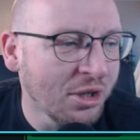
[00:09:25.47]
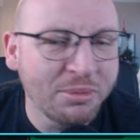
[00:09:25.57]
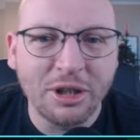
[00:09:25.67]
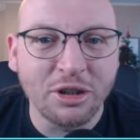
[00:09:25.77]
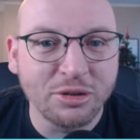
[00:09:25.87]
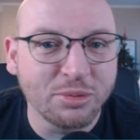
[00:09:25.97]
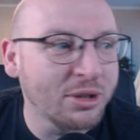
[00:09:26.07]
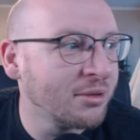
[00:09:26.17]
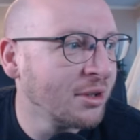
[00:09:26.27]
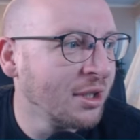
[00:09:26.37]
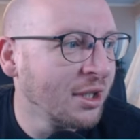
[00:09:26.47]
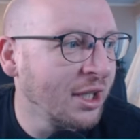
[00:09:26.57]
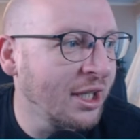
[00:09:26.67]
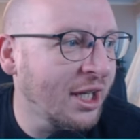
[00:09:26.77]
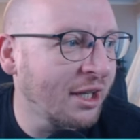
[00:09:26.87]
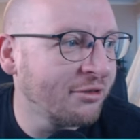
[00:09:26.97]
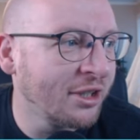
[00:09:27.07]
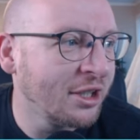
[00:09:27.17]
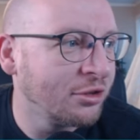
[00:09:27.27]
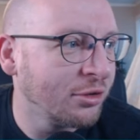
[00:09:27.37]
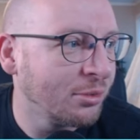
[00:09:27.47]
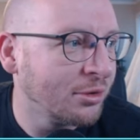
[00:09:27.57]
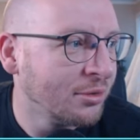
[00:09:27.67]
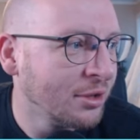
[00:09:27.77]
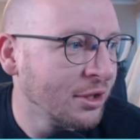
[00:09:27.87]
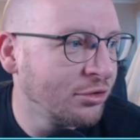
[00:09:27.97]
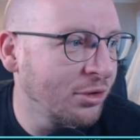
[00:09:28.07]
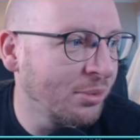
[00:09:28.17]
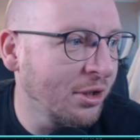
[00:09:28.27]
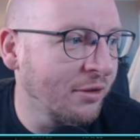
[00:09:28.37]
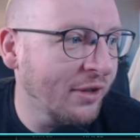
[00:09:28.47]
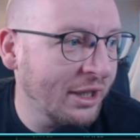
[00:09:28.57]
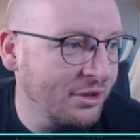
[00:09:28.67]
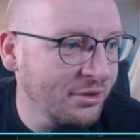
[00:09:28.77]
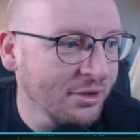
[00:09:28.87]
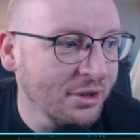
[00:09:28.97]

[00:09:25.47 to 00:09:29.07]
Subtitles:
Because, well, he can't really dribble. Dribbling of 8,